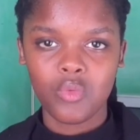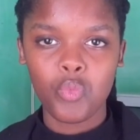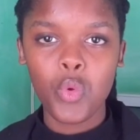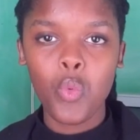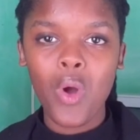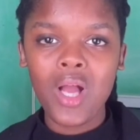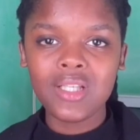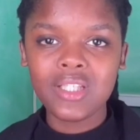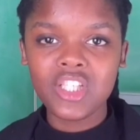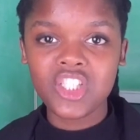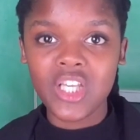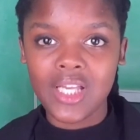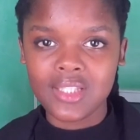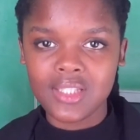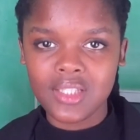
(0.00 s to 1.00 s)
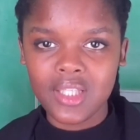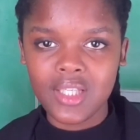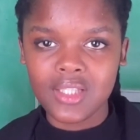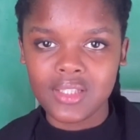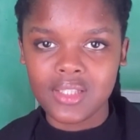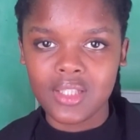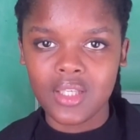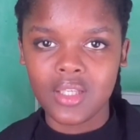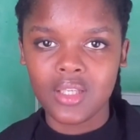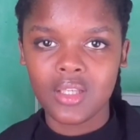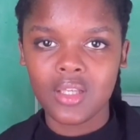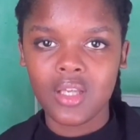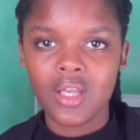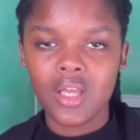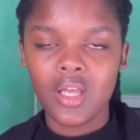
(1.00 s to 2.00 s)
We wanted justice.
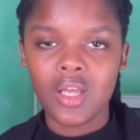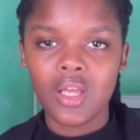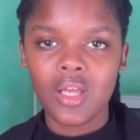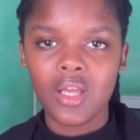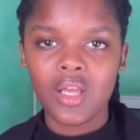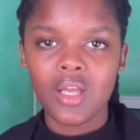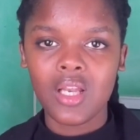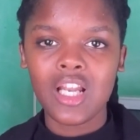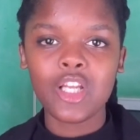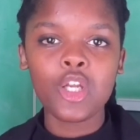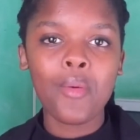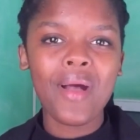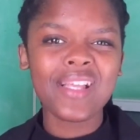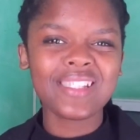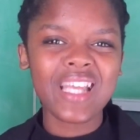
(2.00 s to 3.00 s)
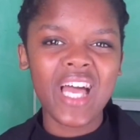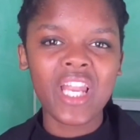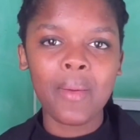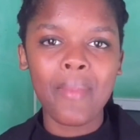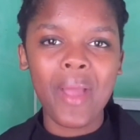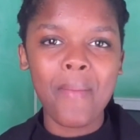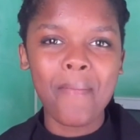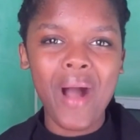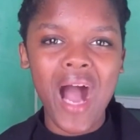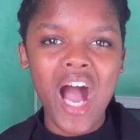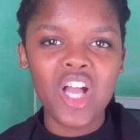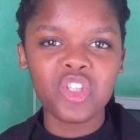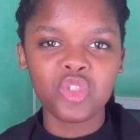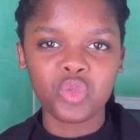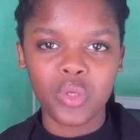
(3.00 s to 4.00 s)
And I was a
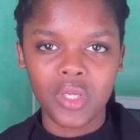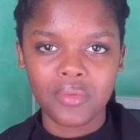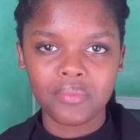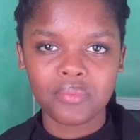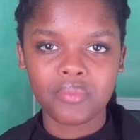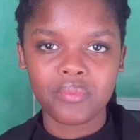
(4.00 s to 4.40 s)
boundary